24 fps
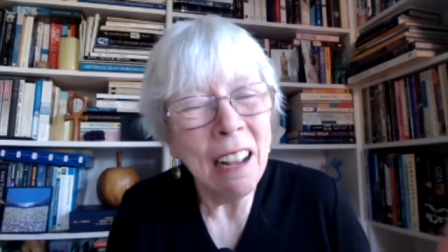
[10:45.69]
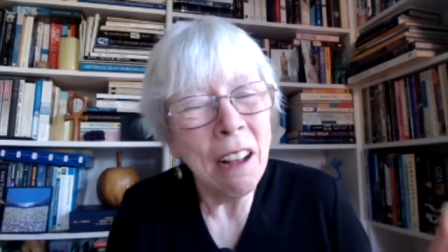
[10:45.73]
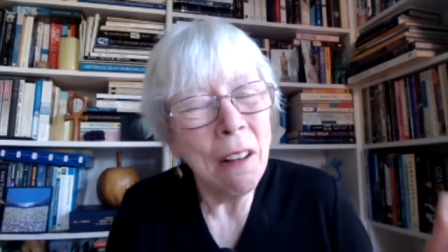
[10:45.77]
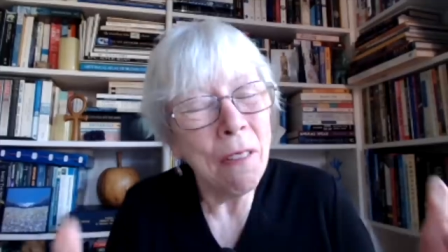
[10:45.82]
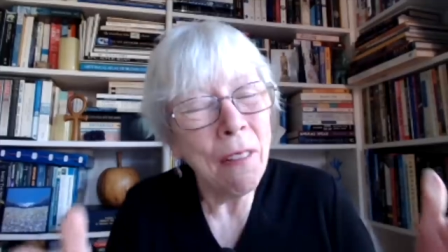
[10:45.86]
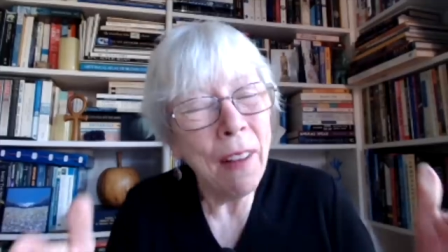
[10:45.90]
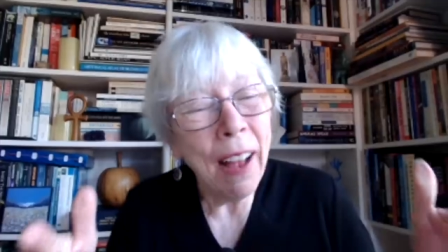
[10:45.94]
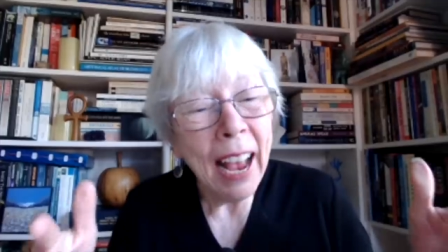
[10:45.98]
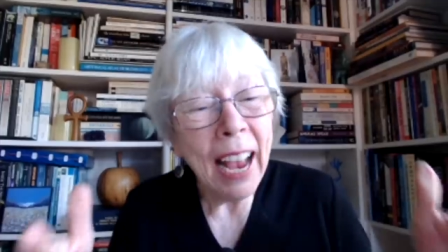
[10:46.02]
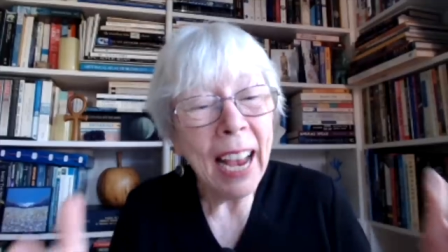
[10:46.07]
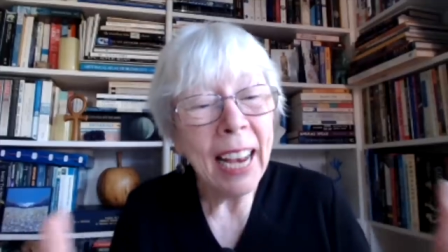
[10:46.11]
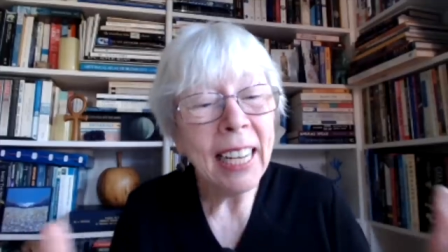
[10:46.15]

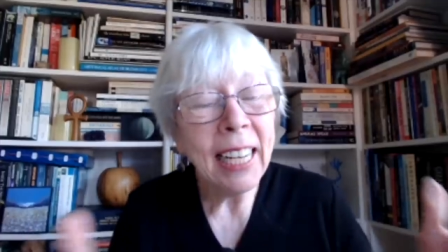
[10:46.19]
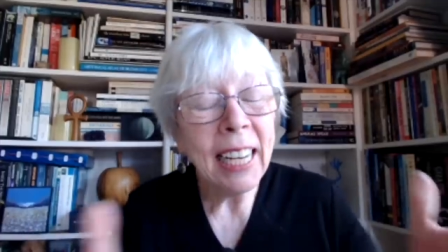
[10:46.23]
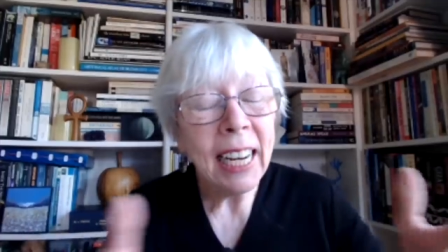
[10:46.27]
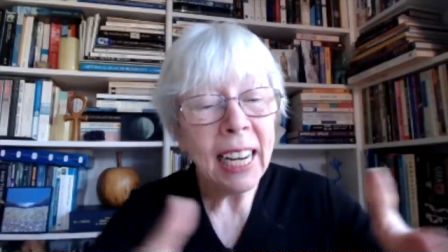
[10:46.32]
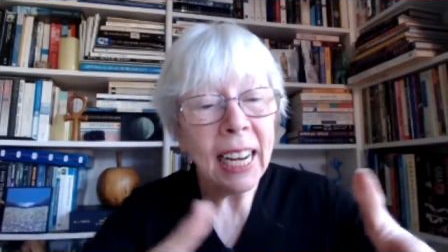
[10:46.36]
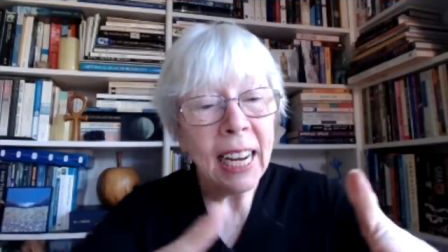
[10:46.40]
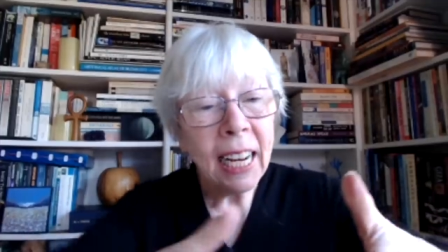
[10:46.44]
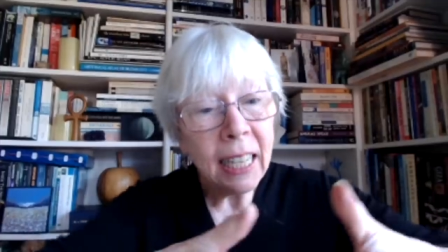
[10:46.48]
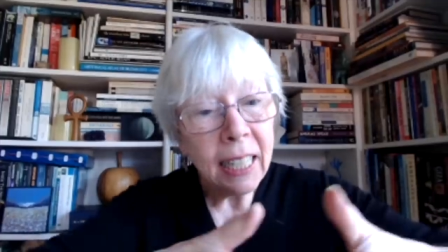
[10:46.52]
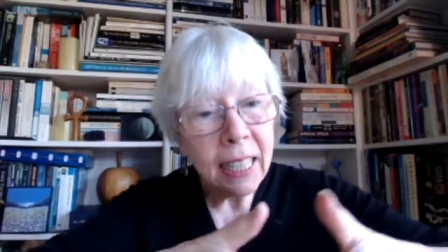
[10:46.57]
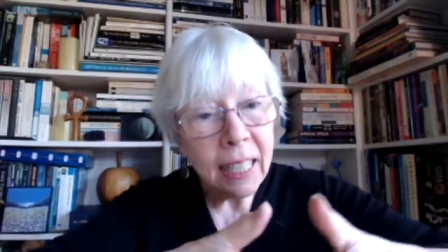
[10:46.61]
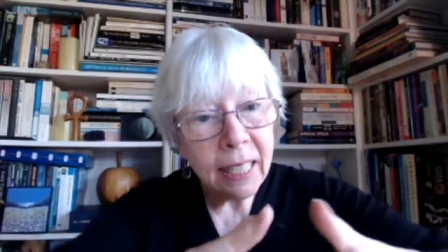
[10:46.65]
for
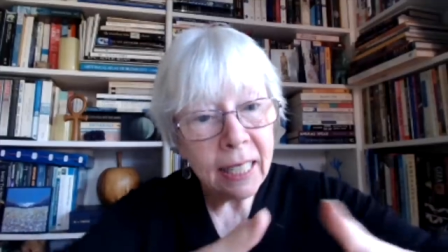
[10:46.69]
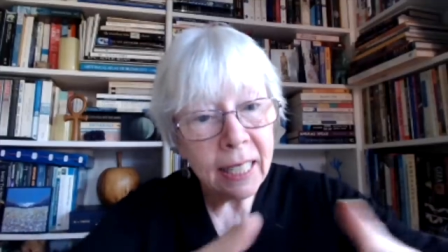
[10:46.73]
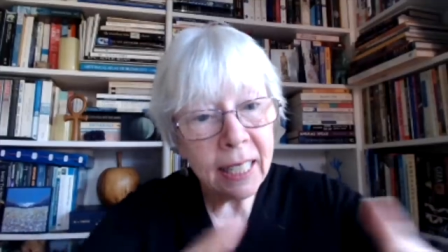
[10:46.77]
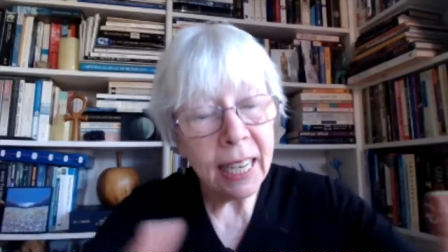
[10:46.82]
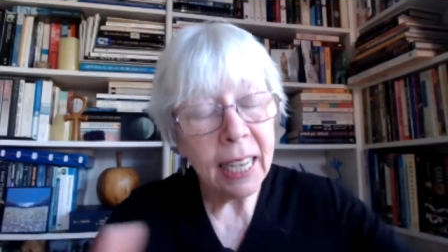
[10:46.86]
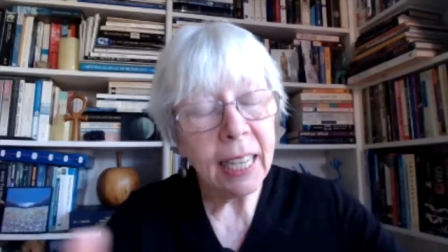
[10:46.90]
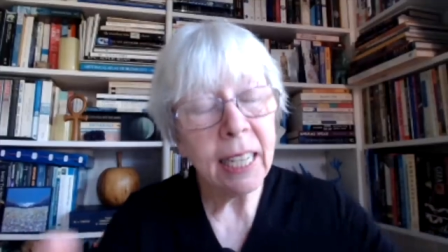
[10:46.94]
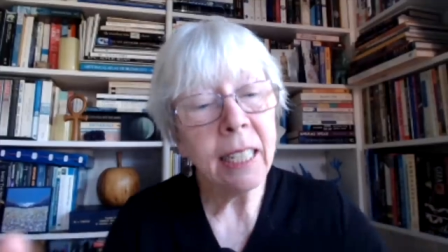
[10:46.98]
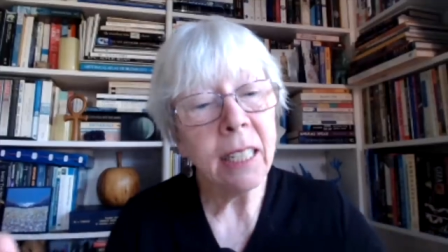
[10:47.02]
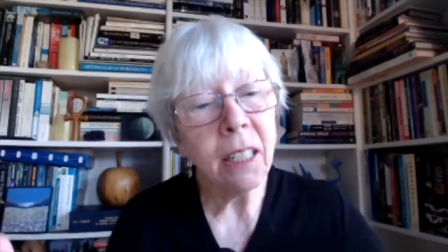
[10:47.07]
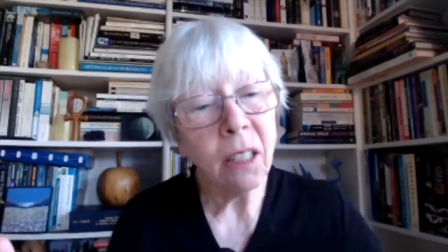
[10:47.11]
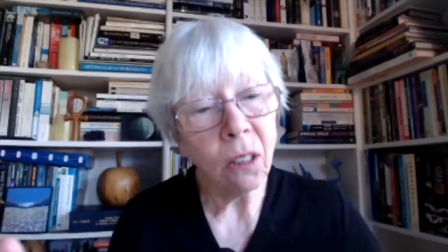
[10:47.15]
any
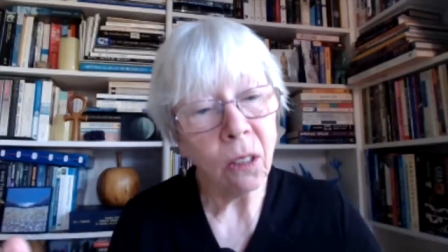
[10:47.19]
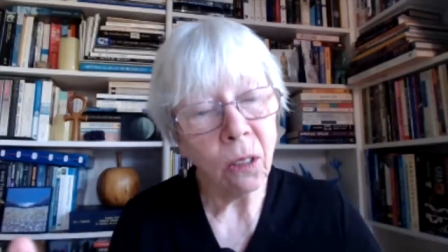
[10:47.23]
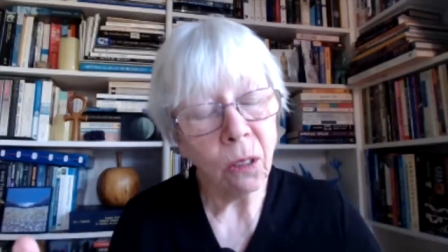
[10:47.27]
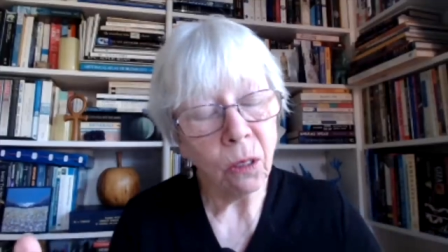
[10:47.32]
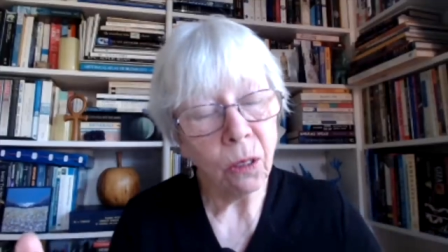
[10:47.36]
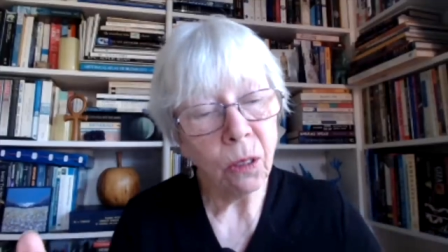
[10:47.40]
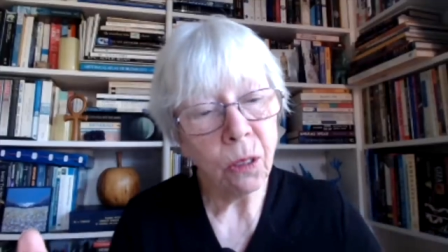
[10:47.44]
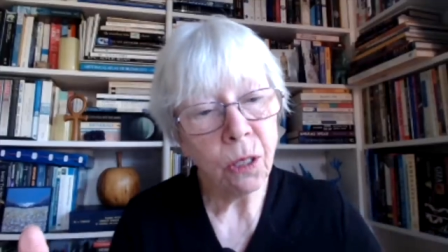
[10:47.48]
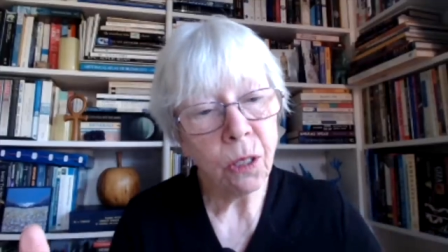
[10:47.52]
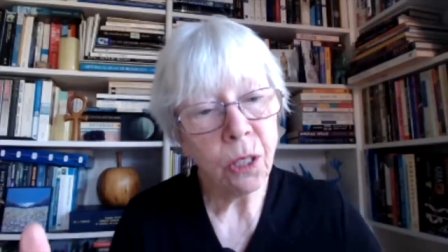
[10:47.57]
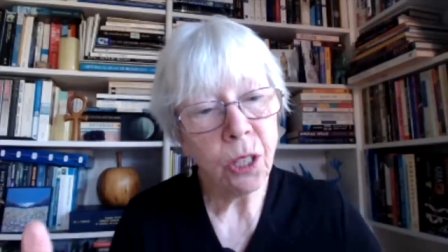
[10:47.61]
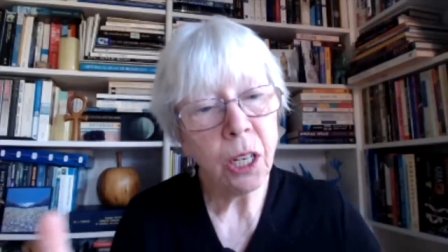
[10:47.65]

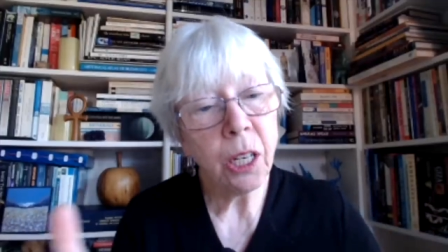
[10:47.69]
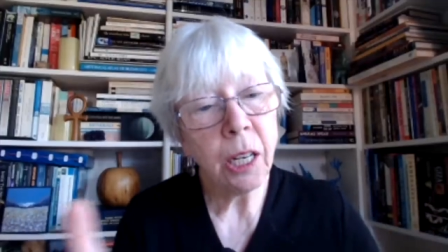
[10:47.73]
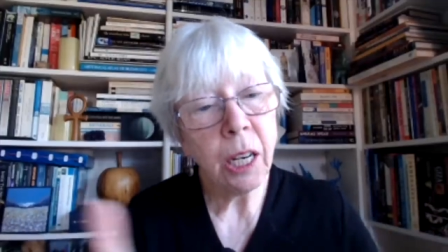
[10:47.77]
signals to